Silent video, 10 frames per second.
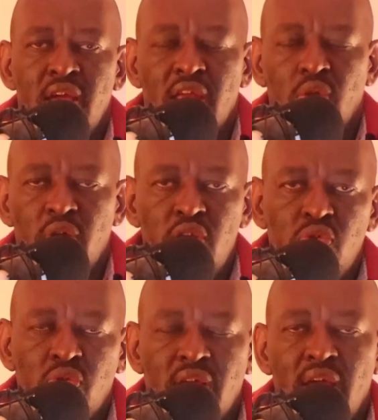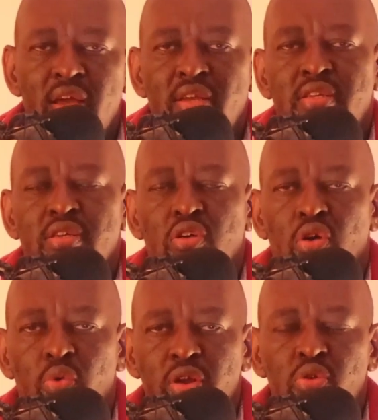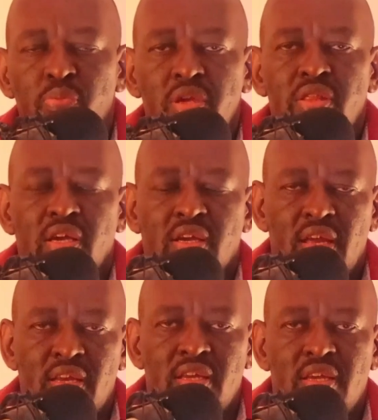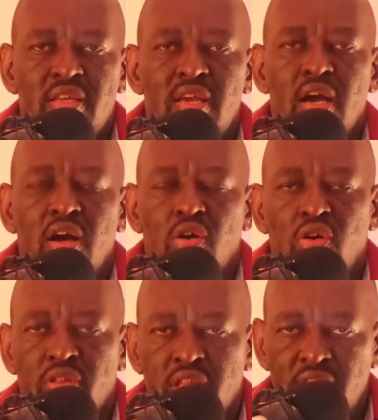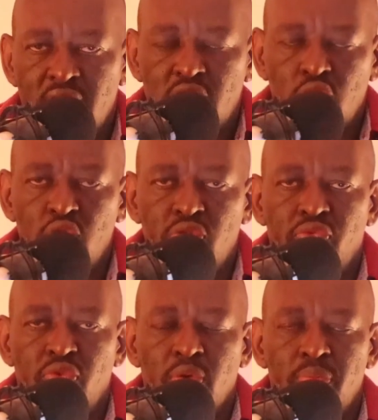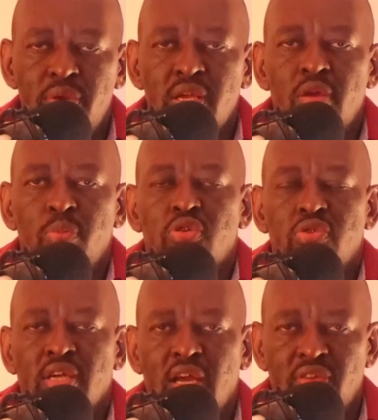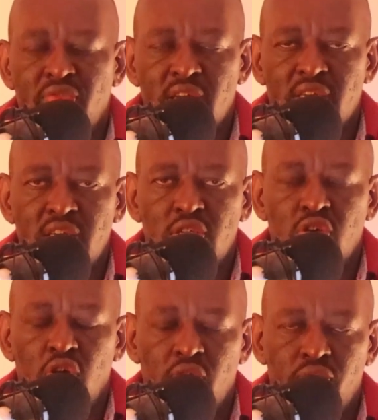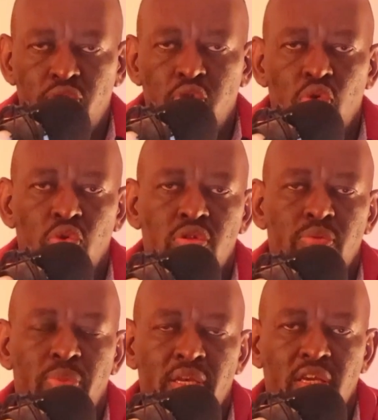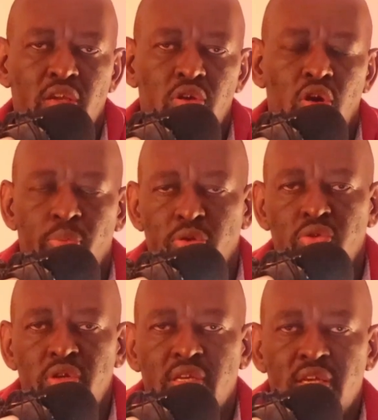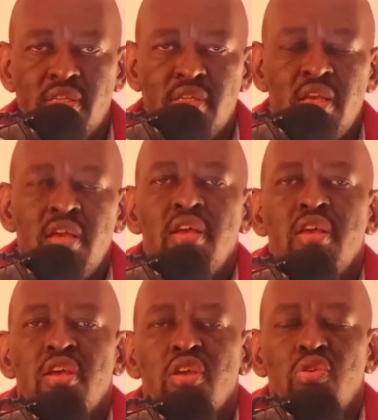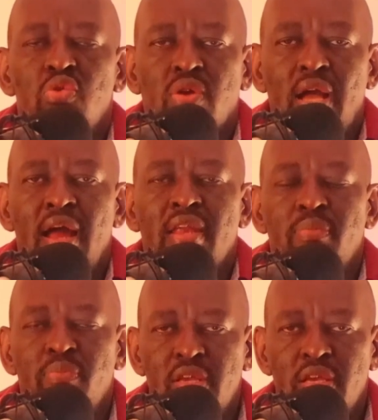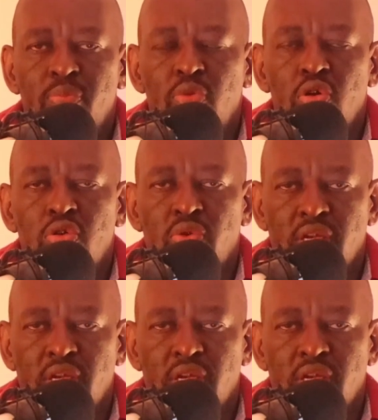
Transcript: And when you get or when you meet the criteria or the threshold for being able to take advantage of those particular opportunities, you can be able to